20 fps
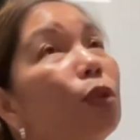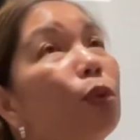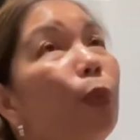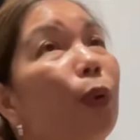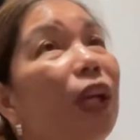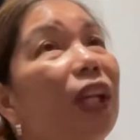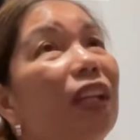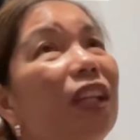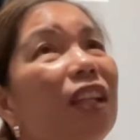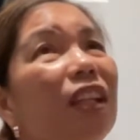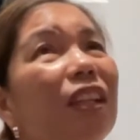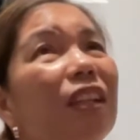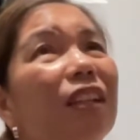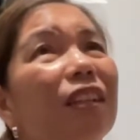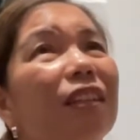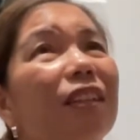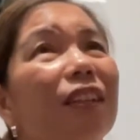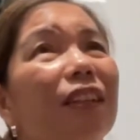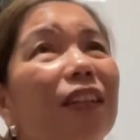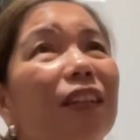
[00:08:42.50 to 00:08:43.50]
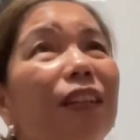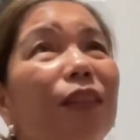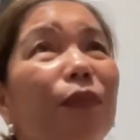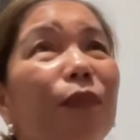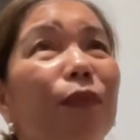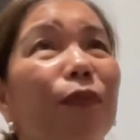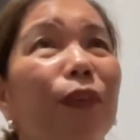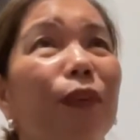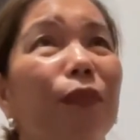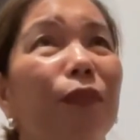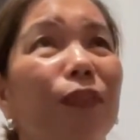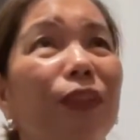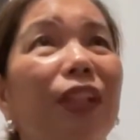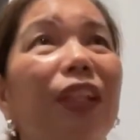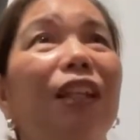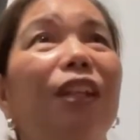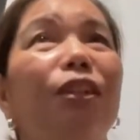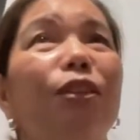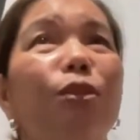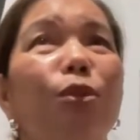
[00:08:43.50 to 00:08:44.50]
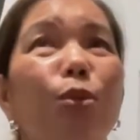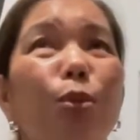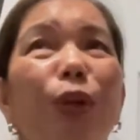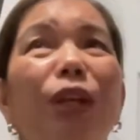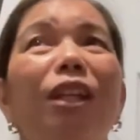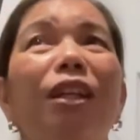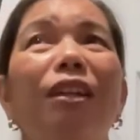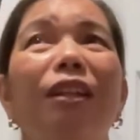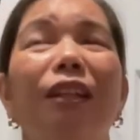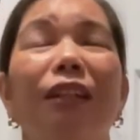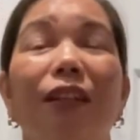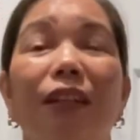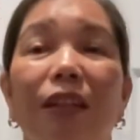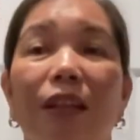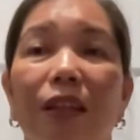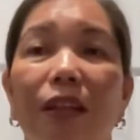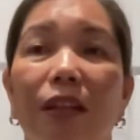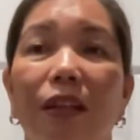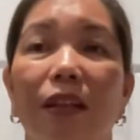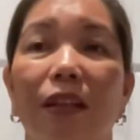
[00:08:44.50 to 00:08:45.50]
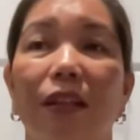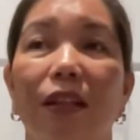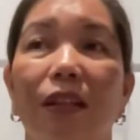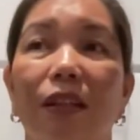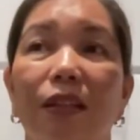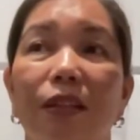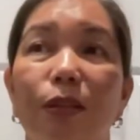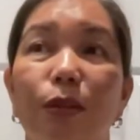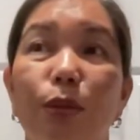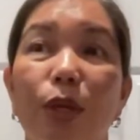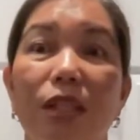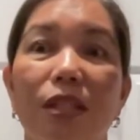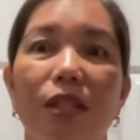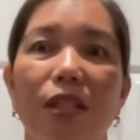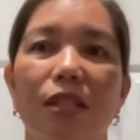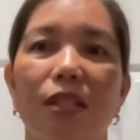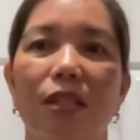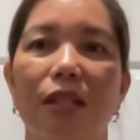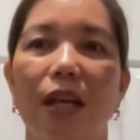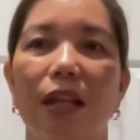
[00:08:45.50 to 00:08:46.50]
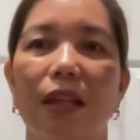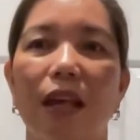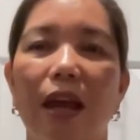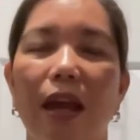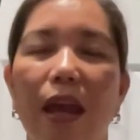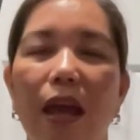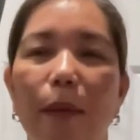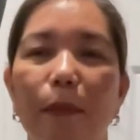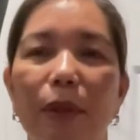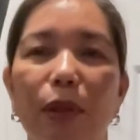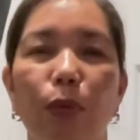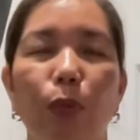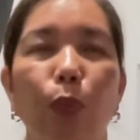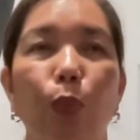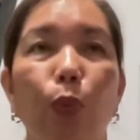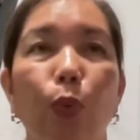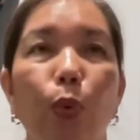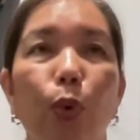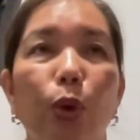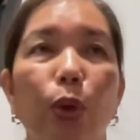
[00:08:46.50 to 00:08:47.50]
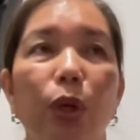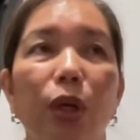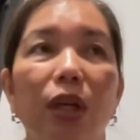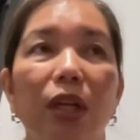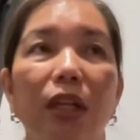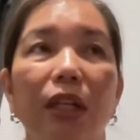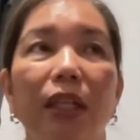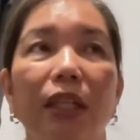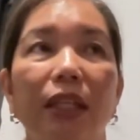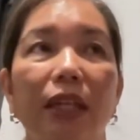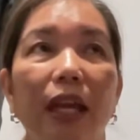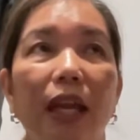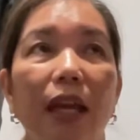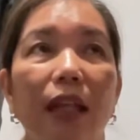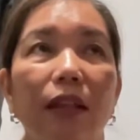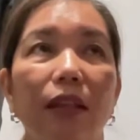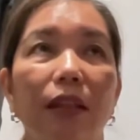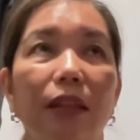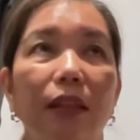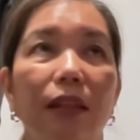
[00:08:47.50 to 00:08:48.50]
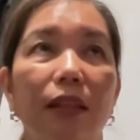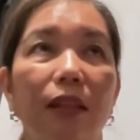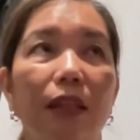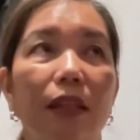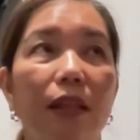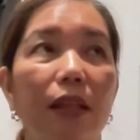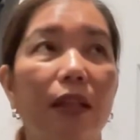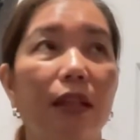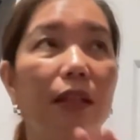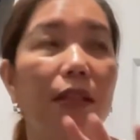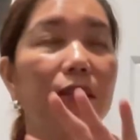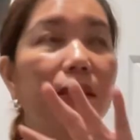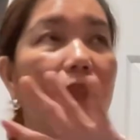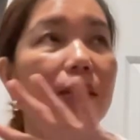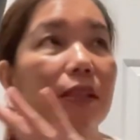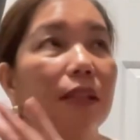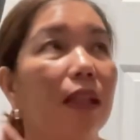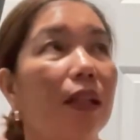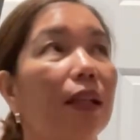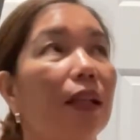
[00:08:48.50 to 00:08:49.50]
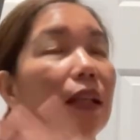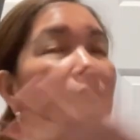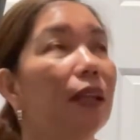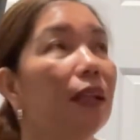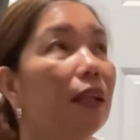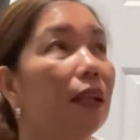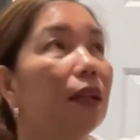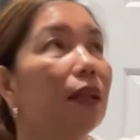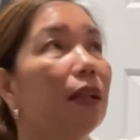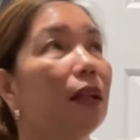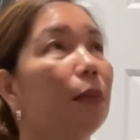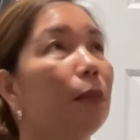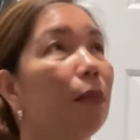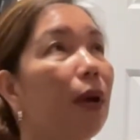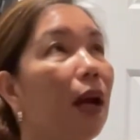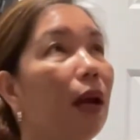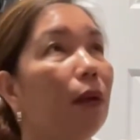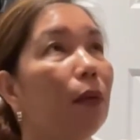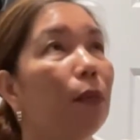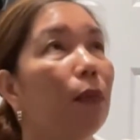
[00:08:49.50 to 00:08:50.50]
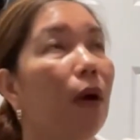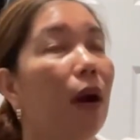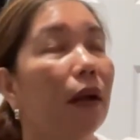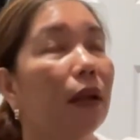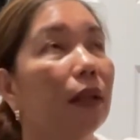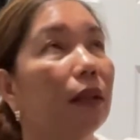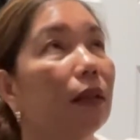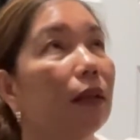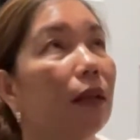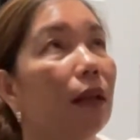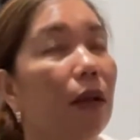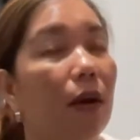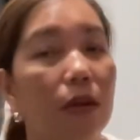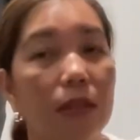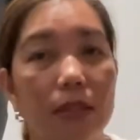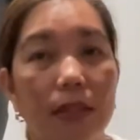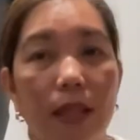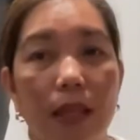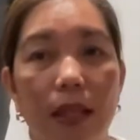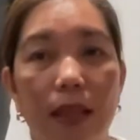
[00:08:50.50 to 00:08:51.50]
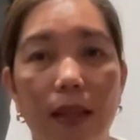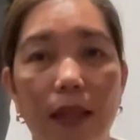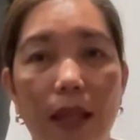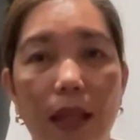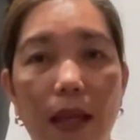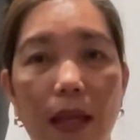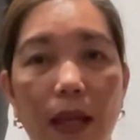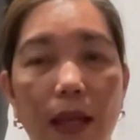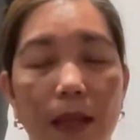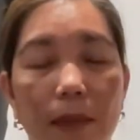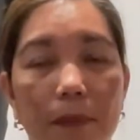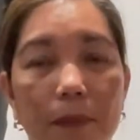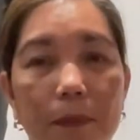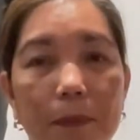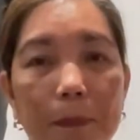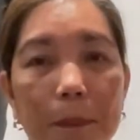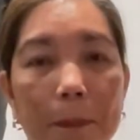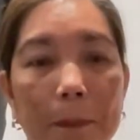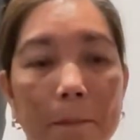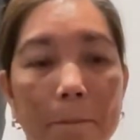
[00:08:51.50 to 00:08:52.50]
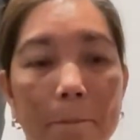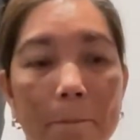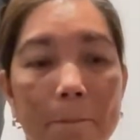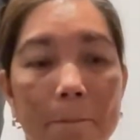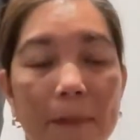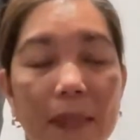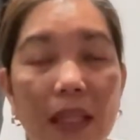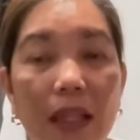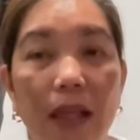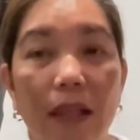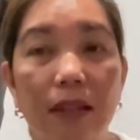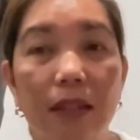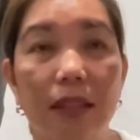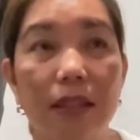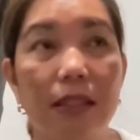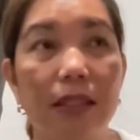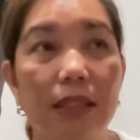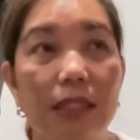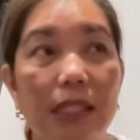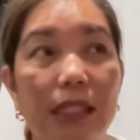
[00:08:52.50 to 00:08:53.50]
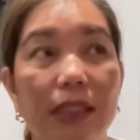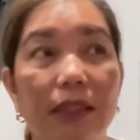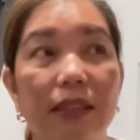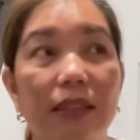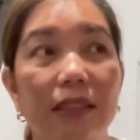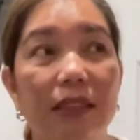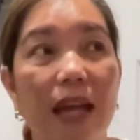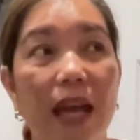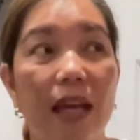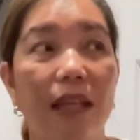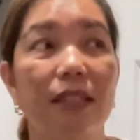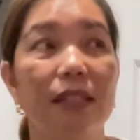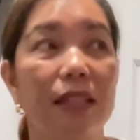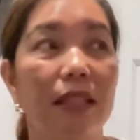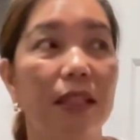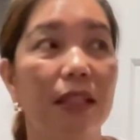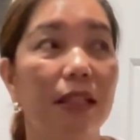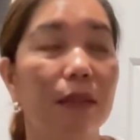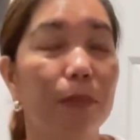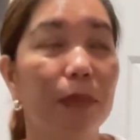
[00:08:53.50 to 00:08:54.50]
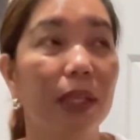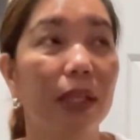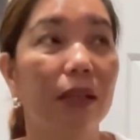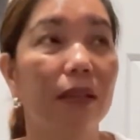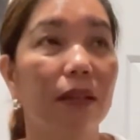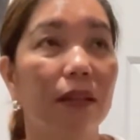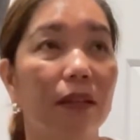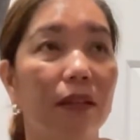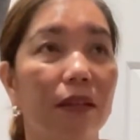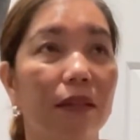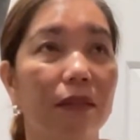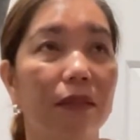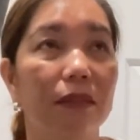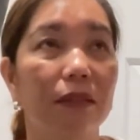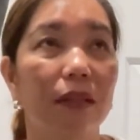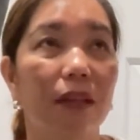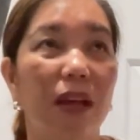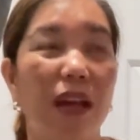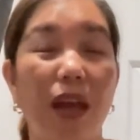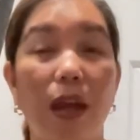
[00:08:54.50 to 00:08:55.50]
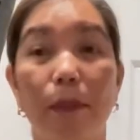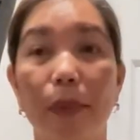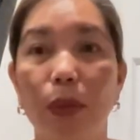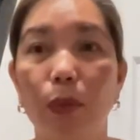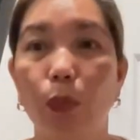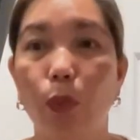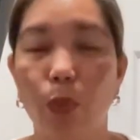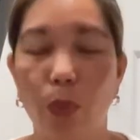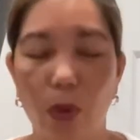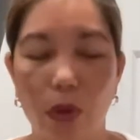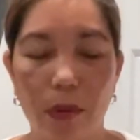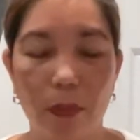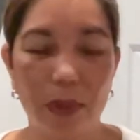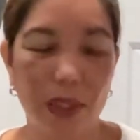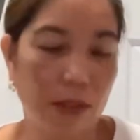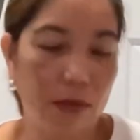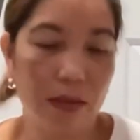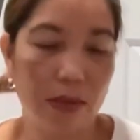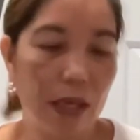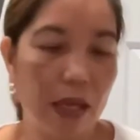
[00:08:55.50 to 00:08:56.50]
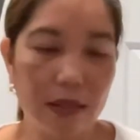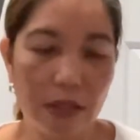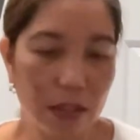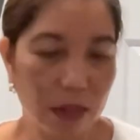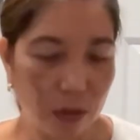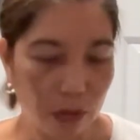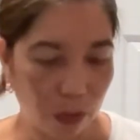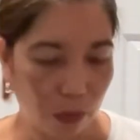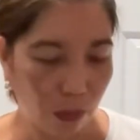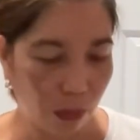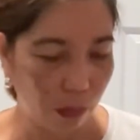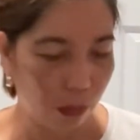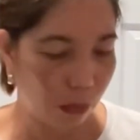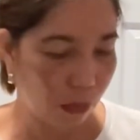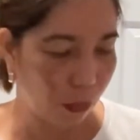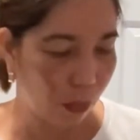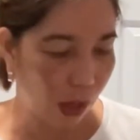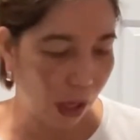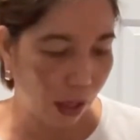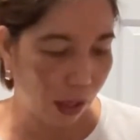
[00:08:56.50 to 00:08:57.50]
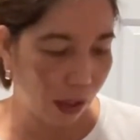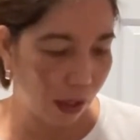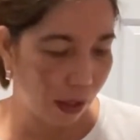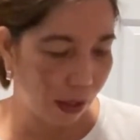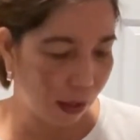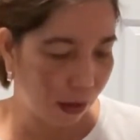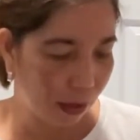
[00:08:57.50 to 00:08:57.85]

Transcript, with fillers: 20, 15, 20 dresses that I haven't wore yet. It's sitting here in my walk-in closet and there's still tags in it but I haven't wore because I just don't know why.